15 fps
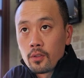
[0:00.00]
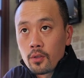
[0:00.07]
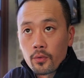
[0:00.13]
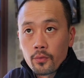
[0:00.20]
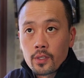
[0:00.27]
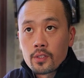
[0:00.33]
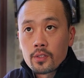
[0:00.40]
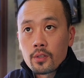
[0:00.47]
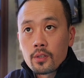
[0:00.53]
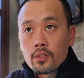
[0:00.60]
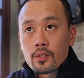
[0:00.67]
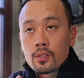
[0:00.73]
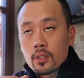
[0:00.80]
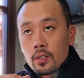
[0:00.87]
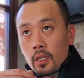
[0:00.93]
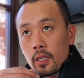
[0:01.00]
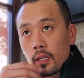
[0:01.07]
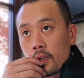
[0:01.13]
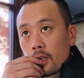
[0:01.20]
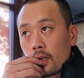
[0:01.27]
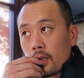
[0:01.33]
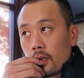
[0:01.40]
your research,
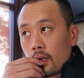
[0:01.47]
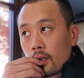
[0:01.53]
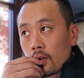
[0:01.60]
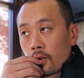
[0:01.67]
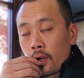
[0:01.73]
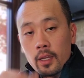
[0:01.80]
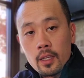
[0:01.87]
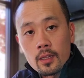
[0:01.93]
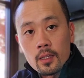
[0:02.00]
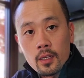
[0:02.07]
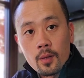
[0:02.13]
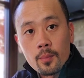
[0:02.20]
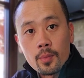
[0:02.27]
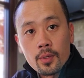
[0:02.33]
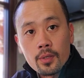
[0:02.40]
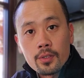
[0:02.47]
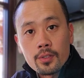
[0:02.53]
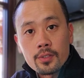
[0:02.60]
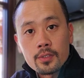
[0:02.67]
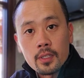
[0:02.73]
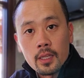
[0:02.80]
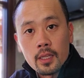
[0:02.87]
like crank in the
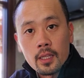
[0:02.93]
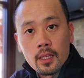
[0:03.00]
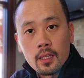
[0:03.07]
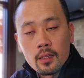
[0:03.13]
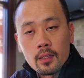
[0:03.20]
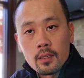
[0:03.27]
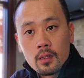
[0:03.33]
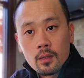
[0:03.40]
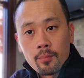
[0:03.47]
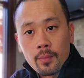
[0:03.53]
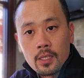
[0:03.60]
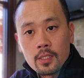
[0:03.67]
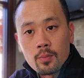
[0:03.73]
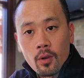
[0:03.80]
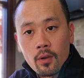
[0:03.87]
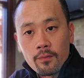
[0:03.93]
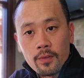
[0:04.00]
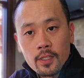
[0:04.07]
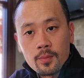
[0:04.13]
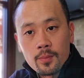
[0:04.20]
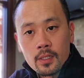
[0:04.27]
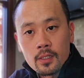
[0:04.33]
numbers, and then make small
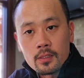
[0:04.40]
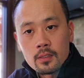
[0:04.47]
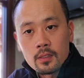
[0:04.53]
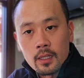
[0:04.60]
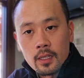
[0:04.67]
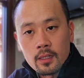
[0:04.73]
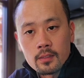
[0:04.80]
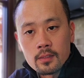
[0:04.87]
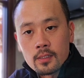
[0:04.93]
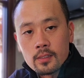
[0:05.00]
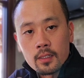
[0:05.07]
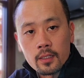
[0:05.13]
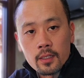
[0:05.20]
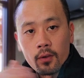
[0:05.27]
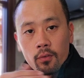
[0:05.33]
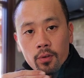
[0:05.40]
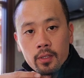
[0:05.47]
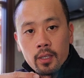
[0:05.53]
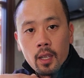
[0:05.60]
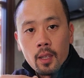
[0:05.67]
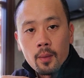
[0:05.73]
investments like consistently over time.